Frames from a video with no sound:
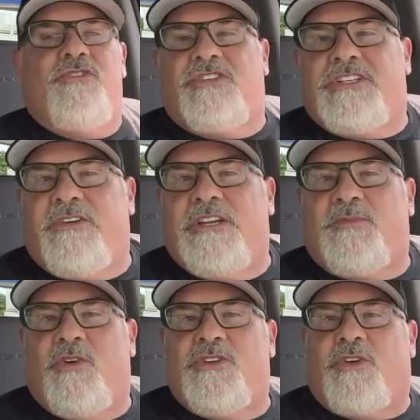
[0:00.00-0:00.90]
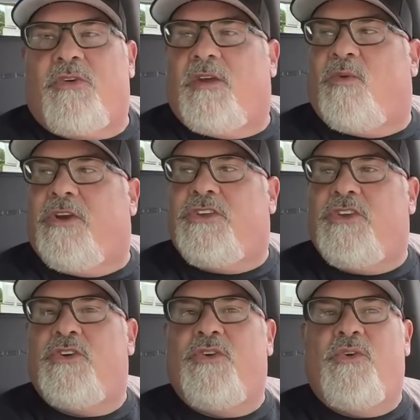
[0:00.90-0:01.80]
new series, Merch Crick, where
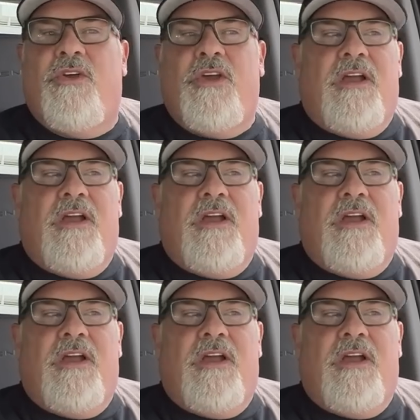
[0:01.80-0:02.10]
you,